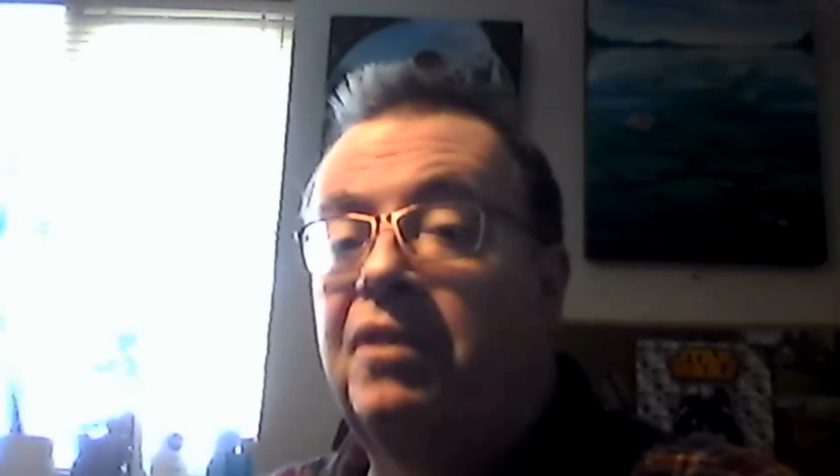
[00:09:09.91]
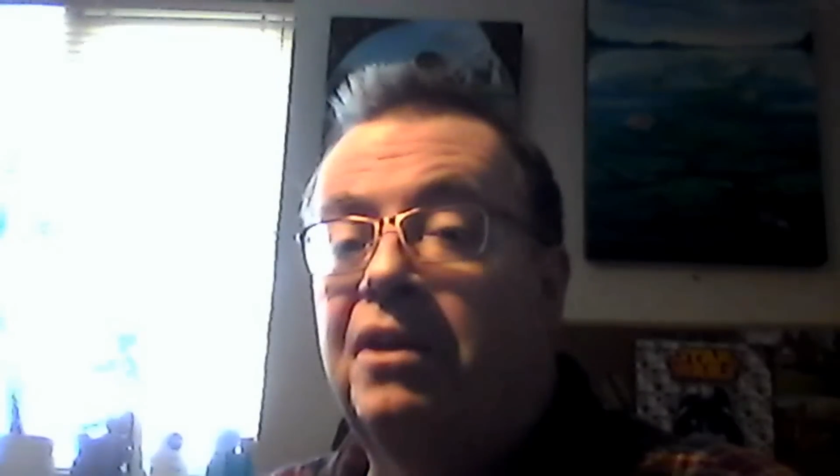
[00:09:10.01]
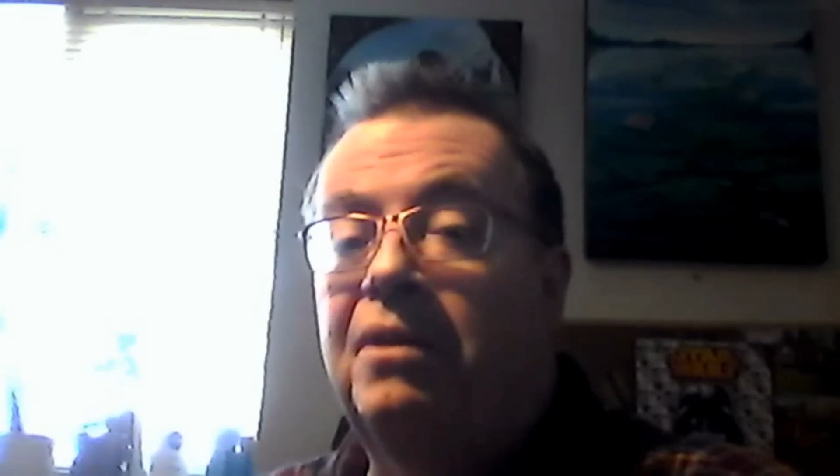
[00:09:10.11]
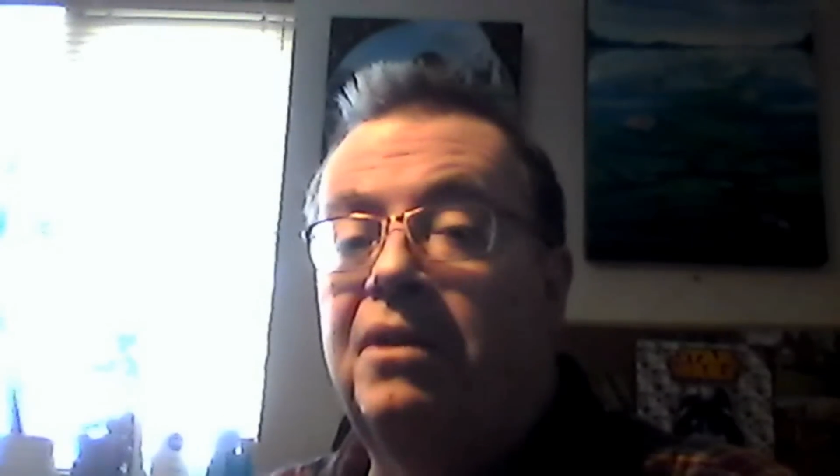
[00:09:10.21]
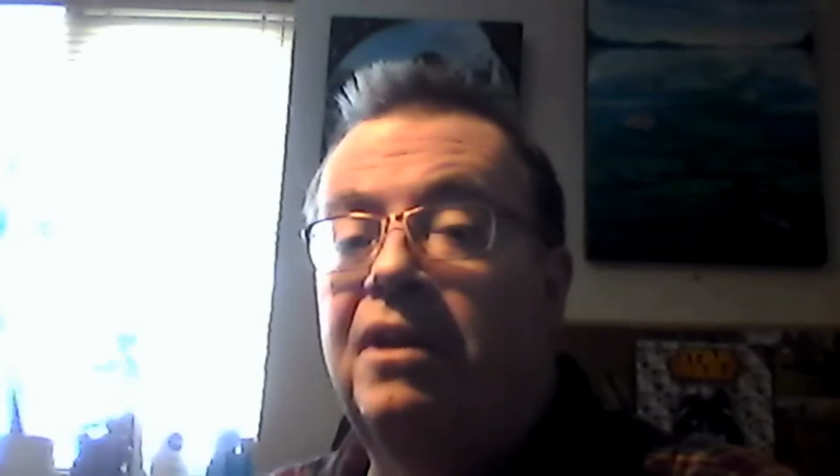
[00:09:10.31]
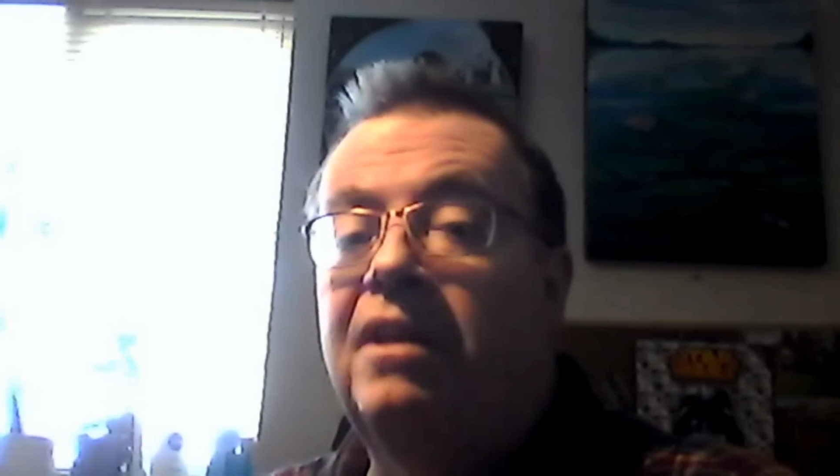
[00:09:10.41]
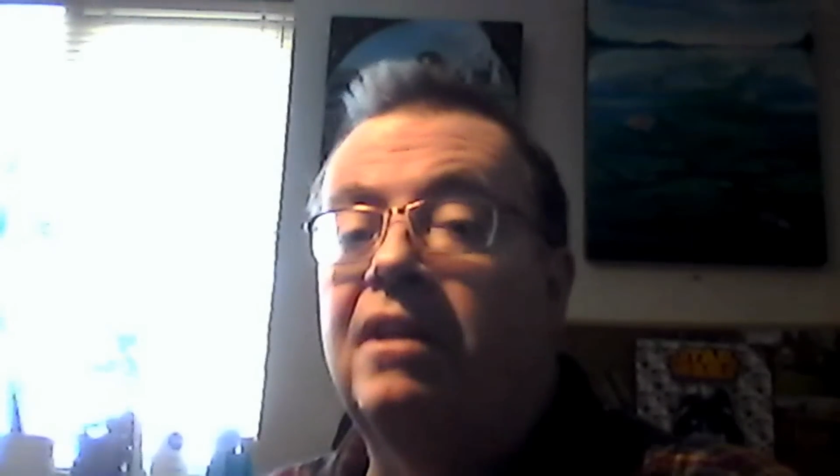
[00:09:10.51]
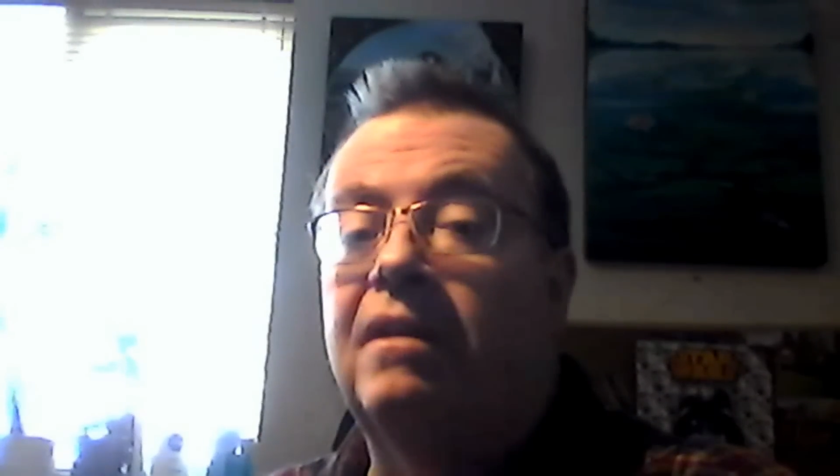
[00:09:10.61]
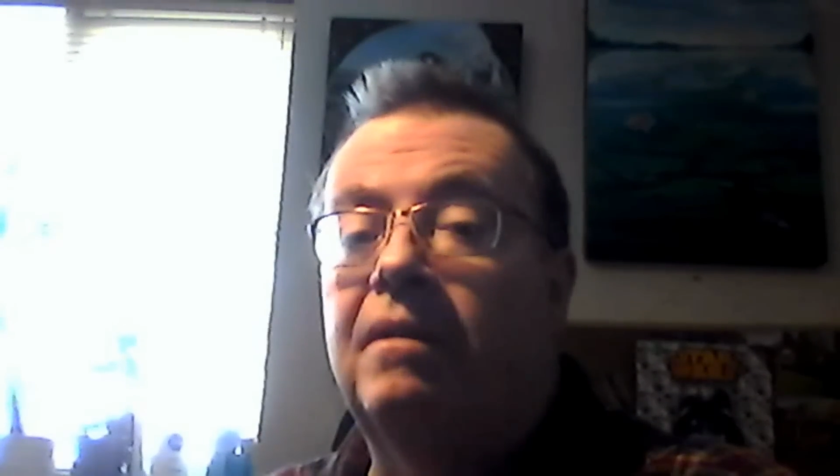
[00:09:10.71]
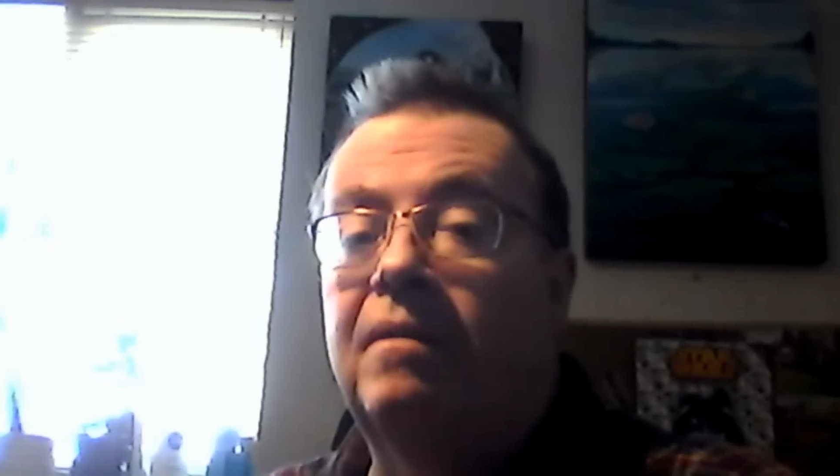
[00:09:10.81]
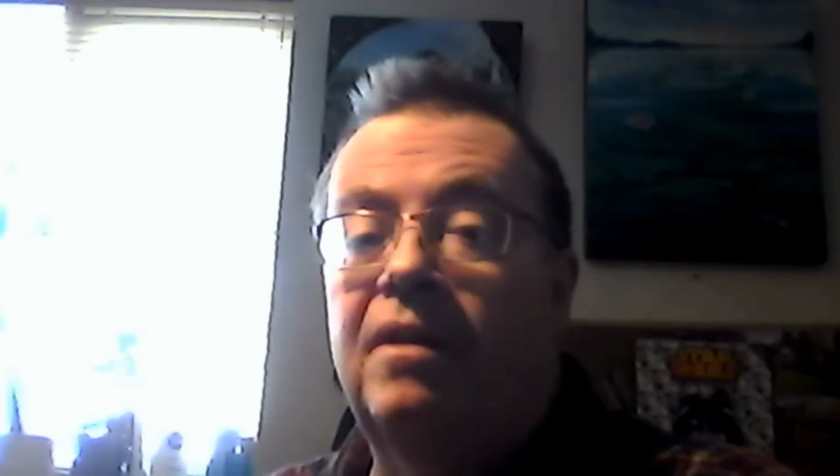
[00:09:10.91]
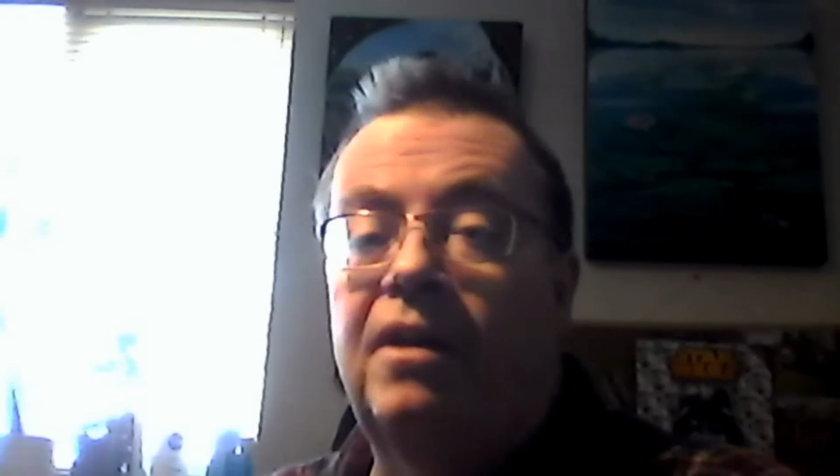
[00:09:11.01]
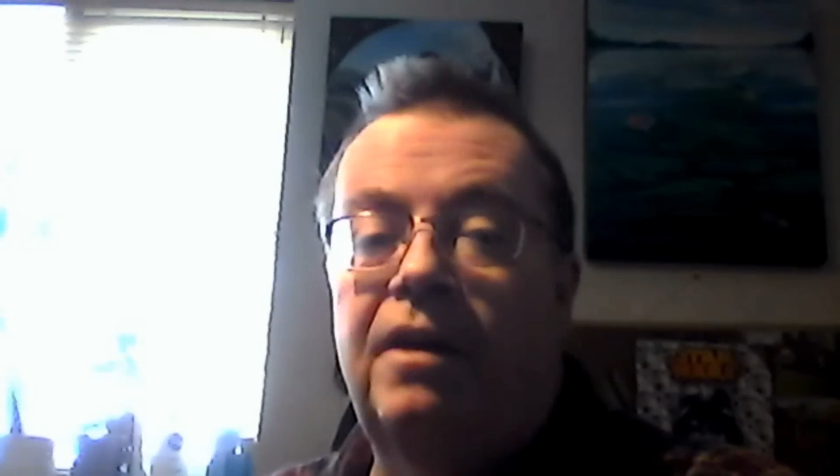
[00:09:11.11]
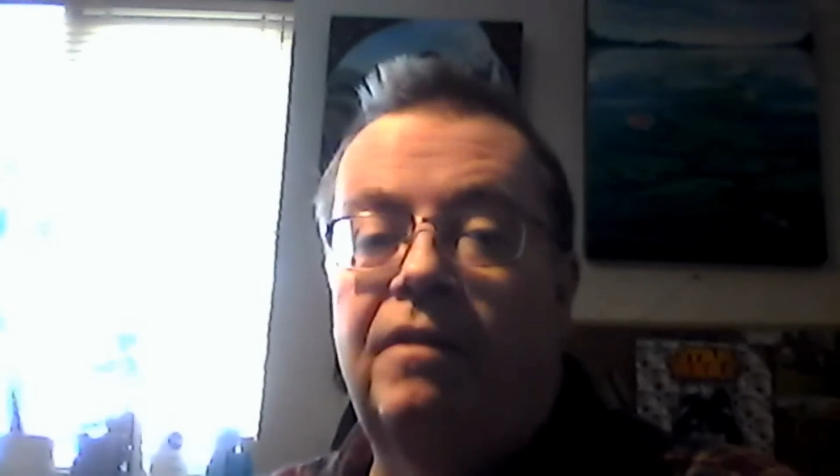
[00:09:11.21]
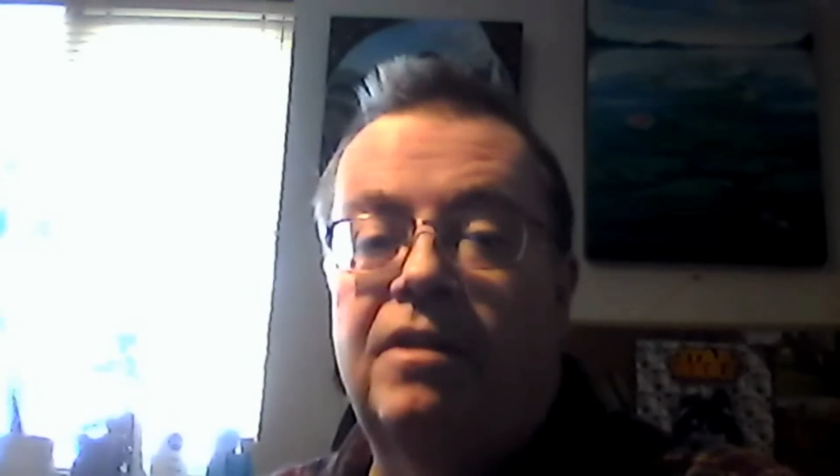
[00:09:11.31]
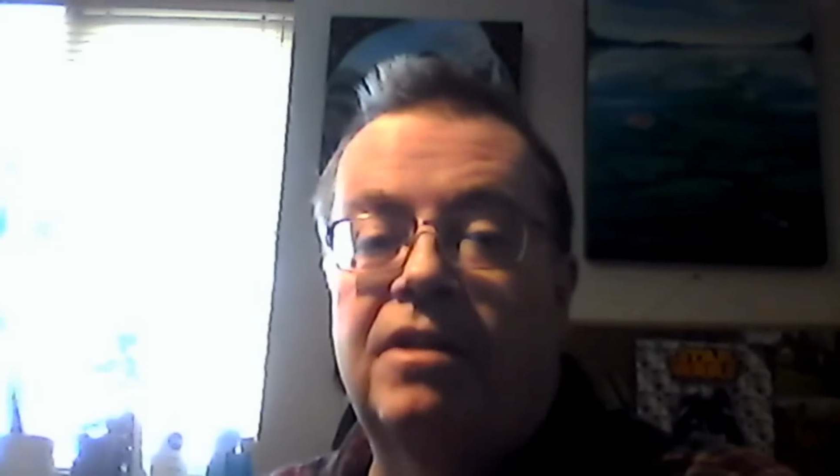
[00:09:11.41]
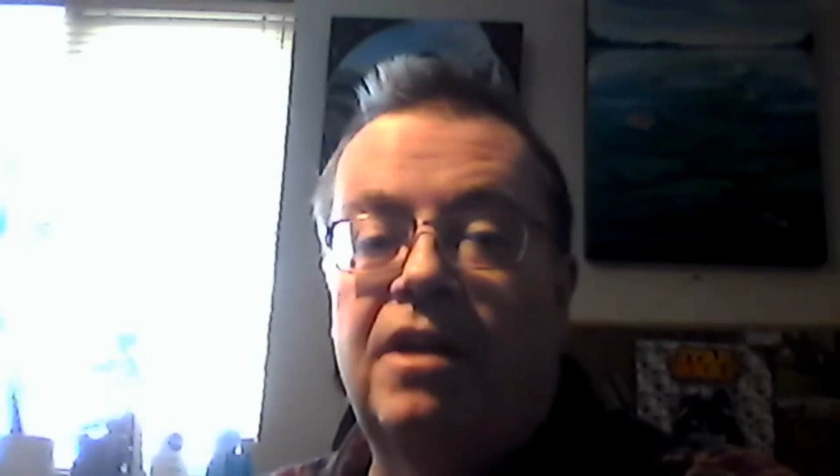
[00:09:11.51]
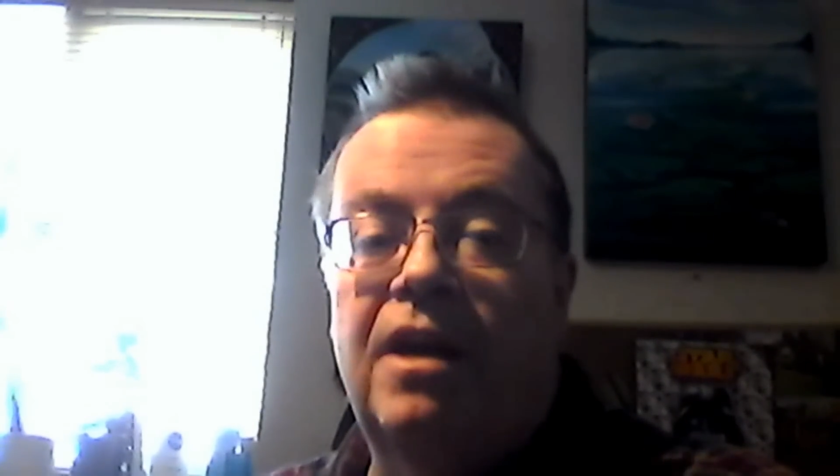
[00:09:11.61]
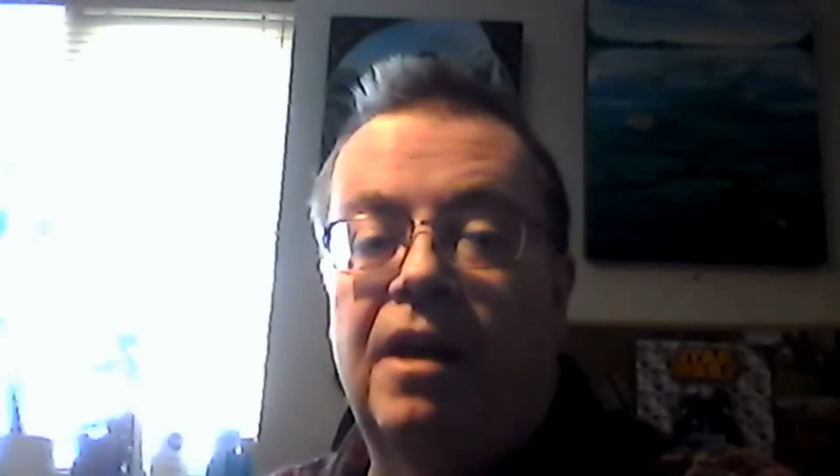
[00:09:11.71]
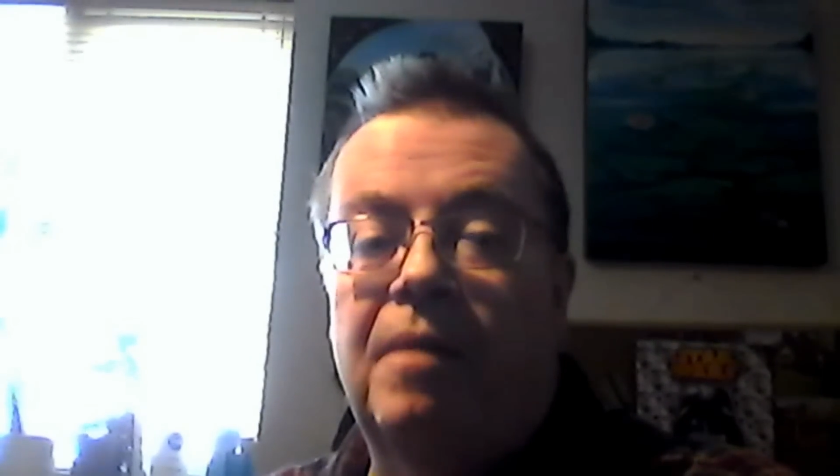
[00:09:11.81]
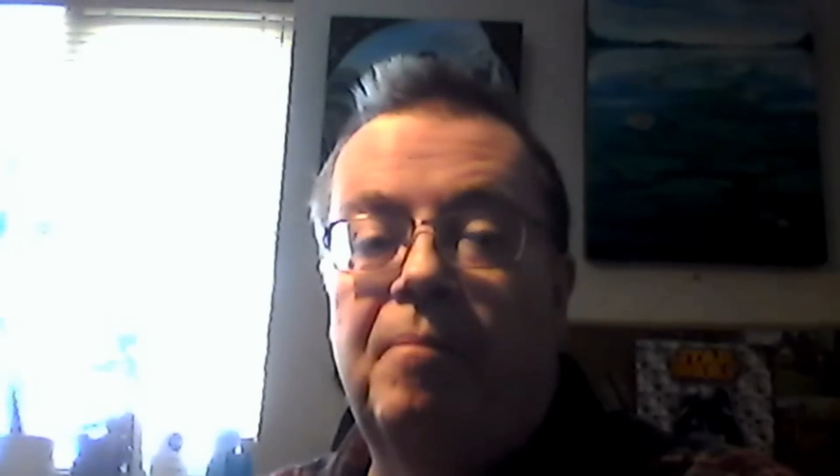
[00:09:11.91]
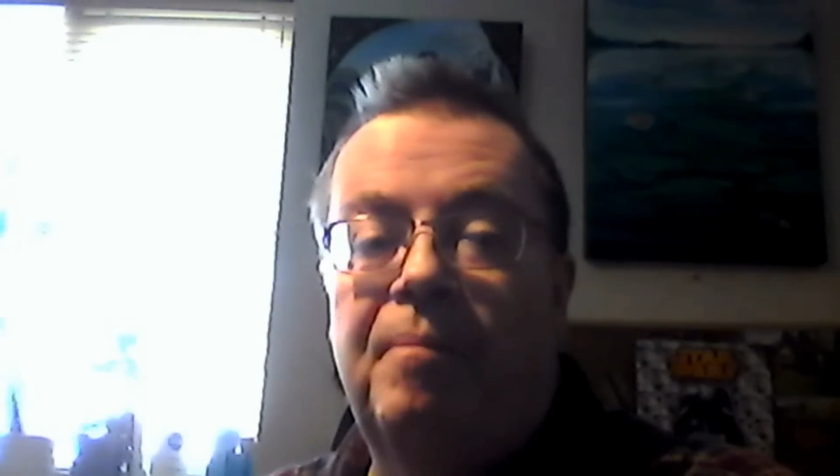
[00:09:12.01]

very good either, I have to say.